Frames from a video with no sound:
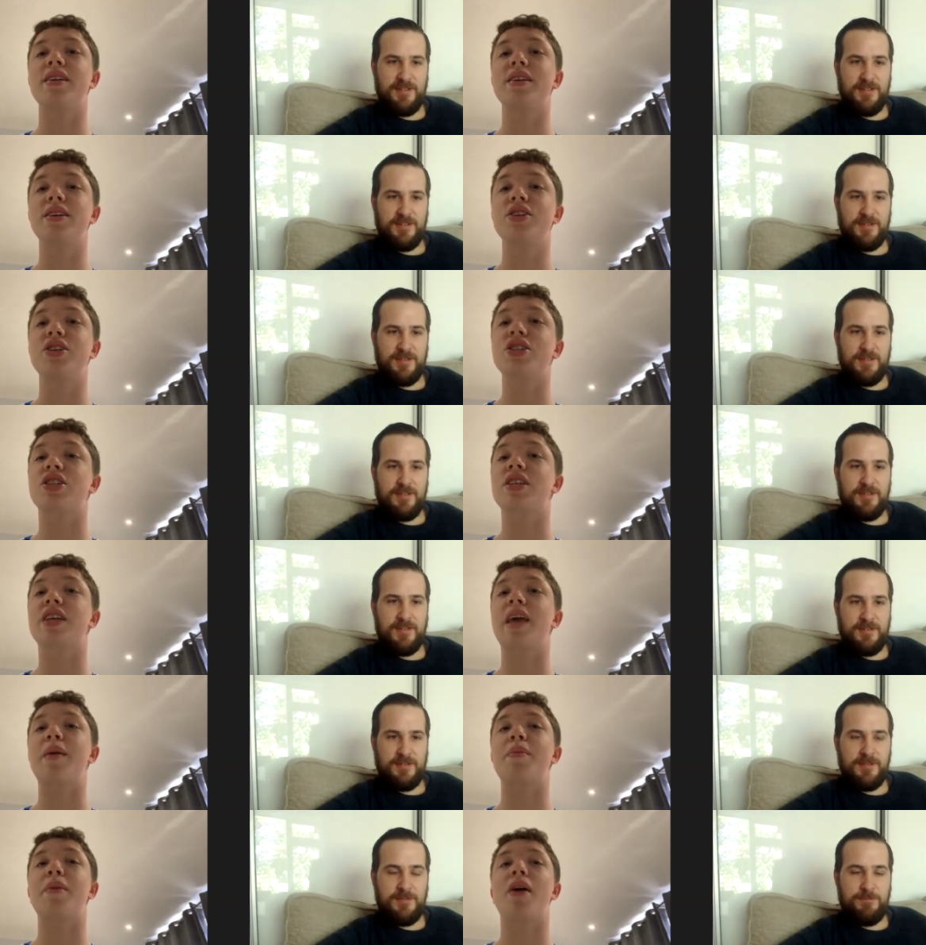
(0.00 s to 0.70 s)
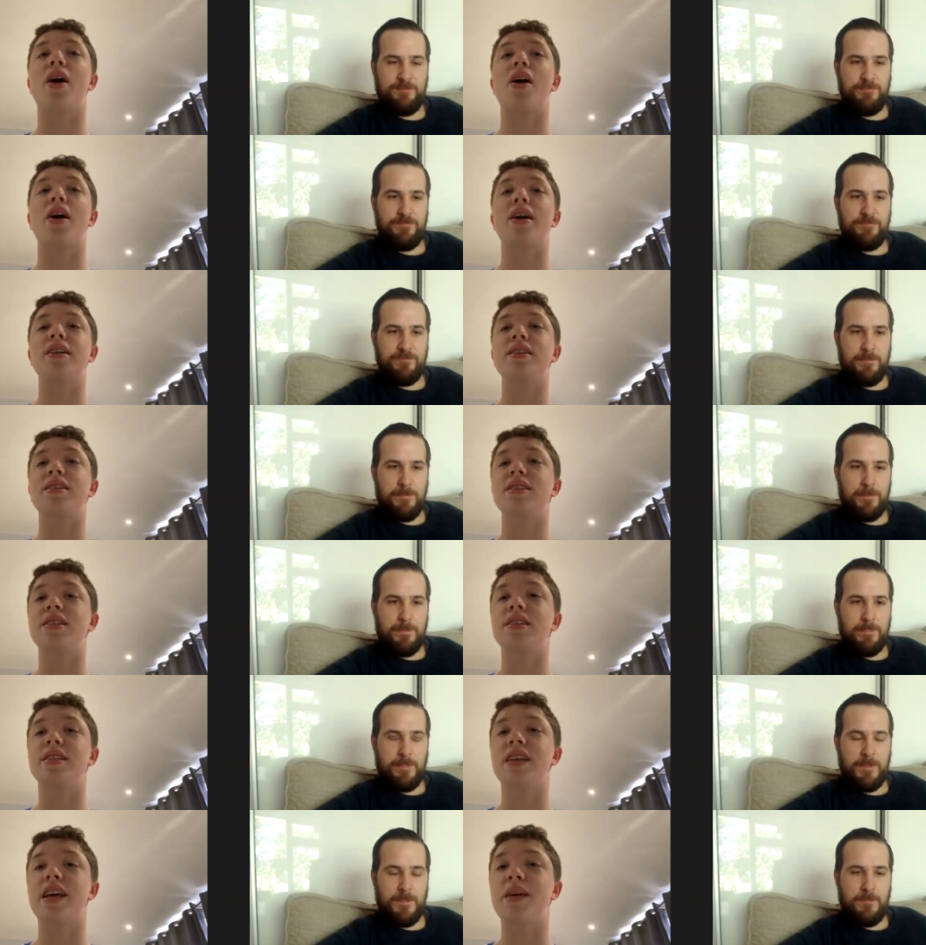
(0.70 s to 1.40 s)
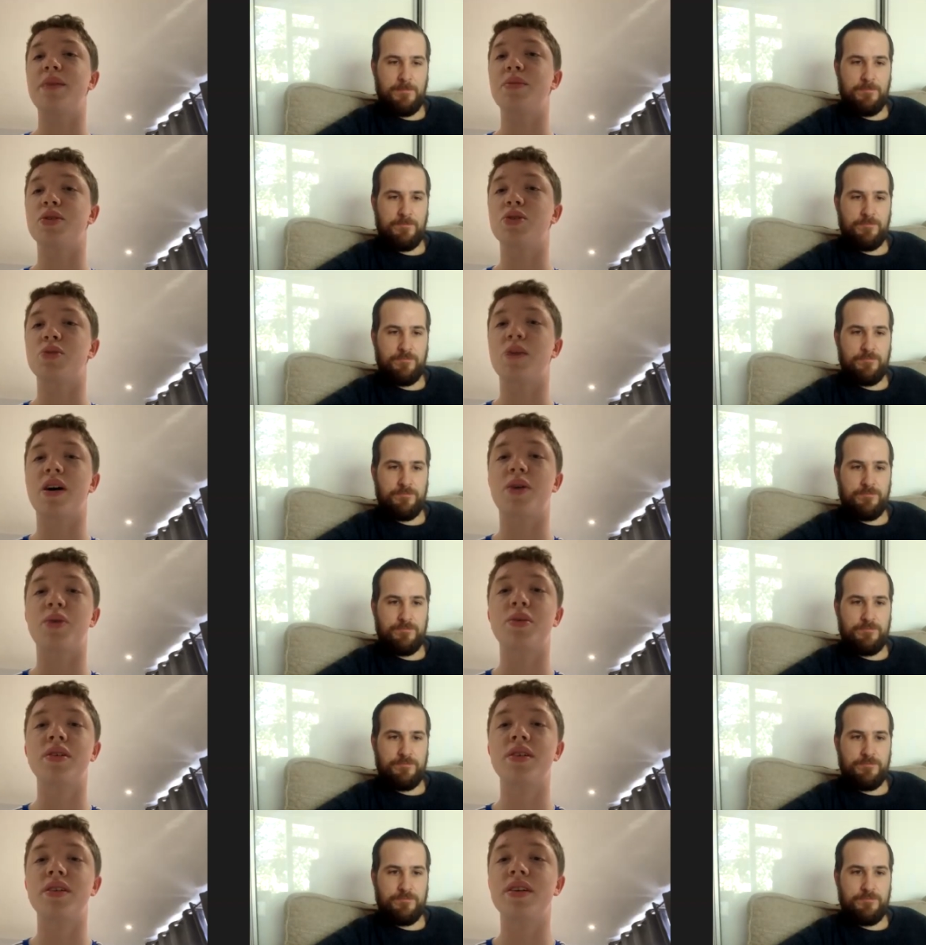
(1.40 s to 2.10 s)
Speaker 1: just to get behind the team as
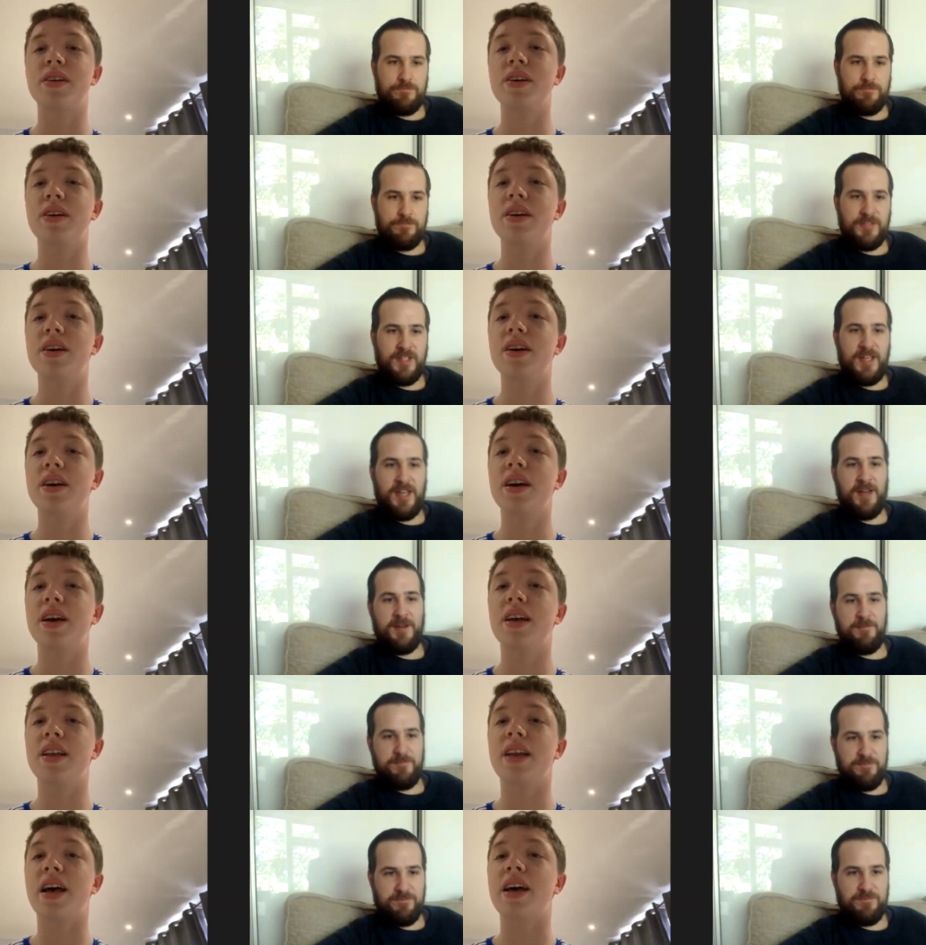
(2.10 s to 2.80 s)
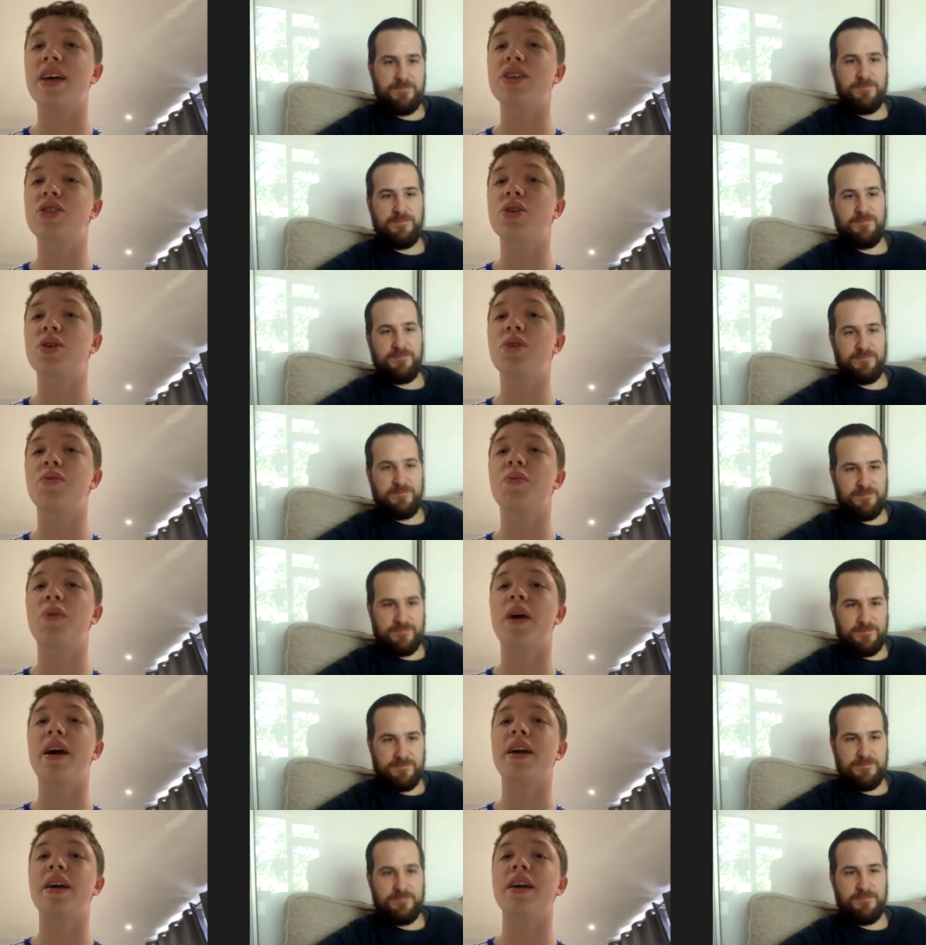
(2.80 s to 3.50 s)
well yeah in that sort of way